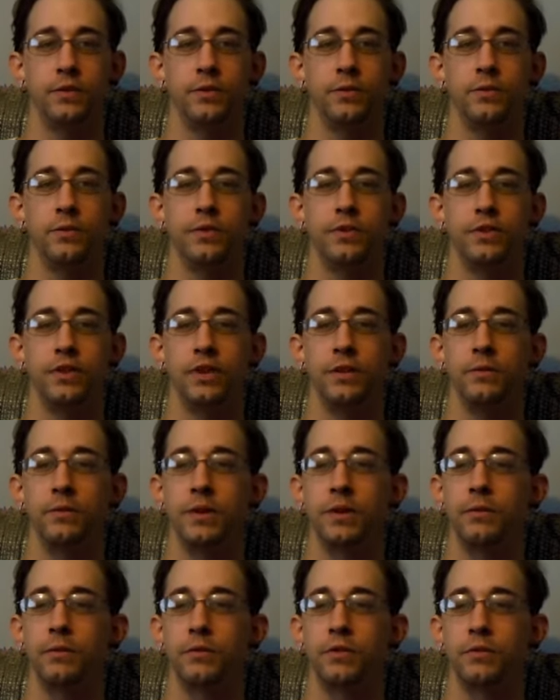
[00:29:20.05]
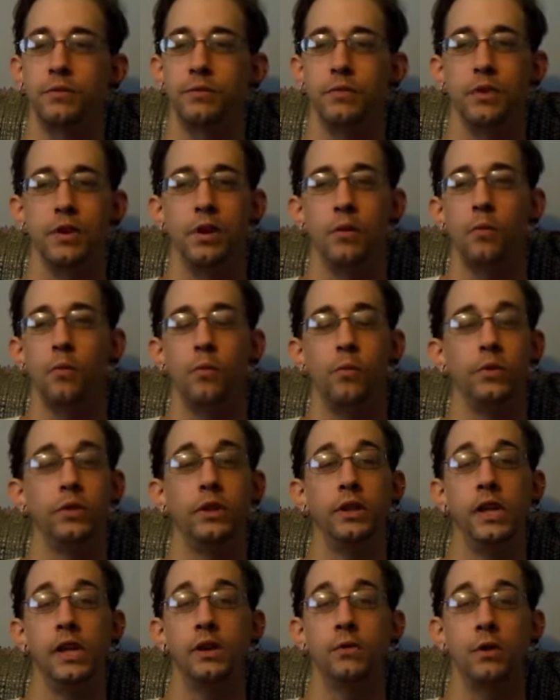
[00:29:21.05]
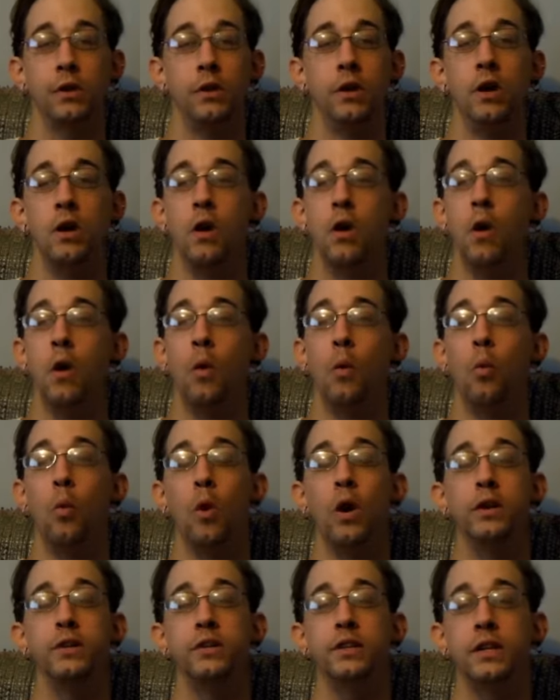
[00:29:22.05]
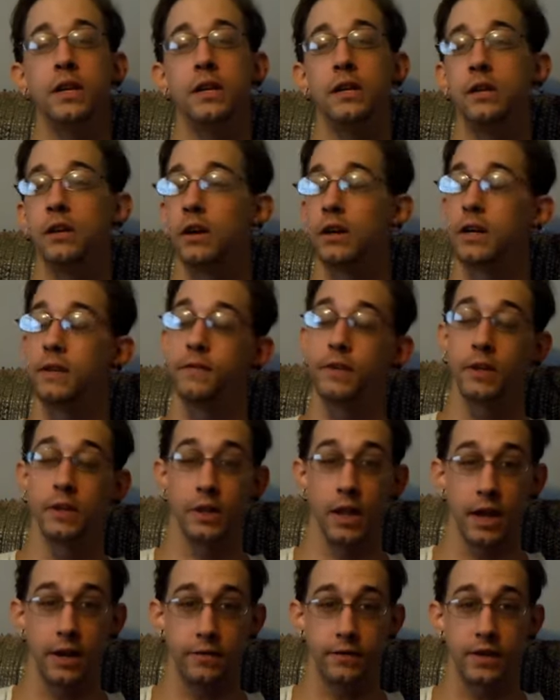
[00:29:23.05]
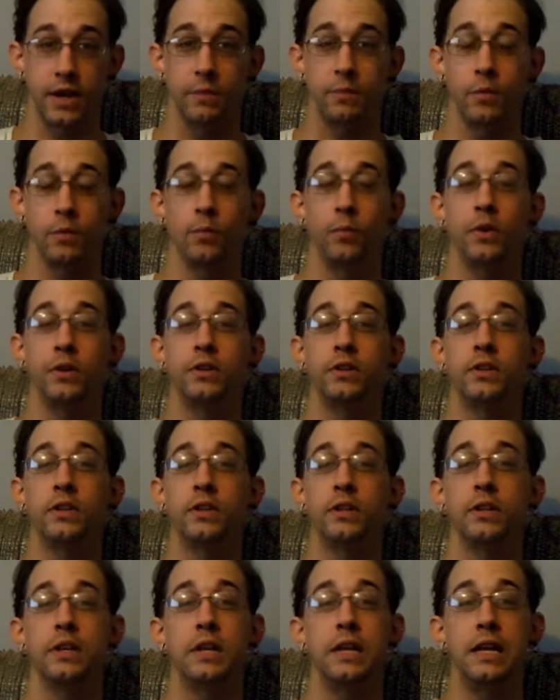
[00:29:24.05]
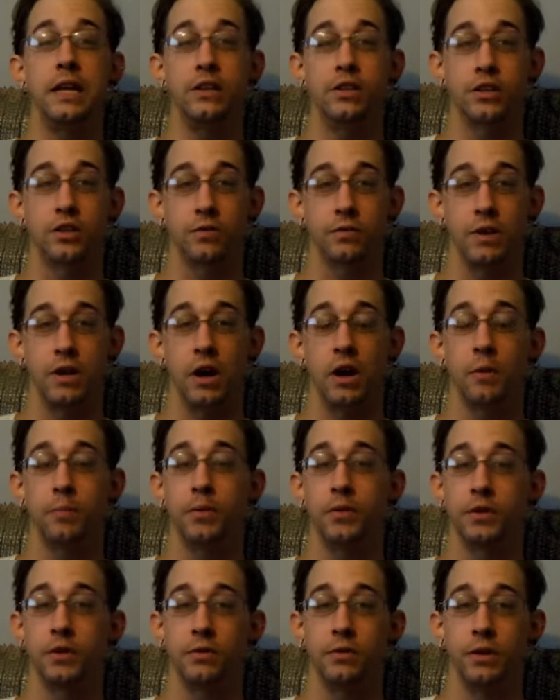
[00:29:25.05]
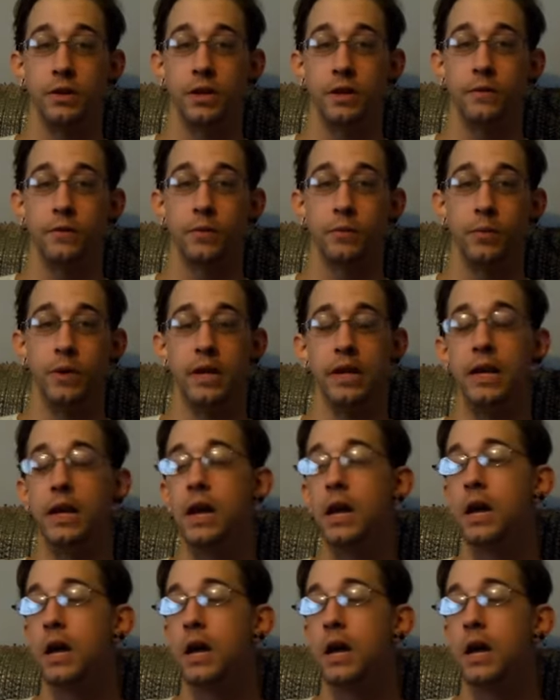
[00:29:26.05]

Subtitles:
It was literal, once in, not even a lifetime, but once in history opportunity for me.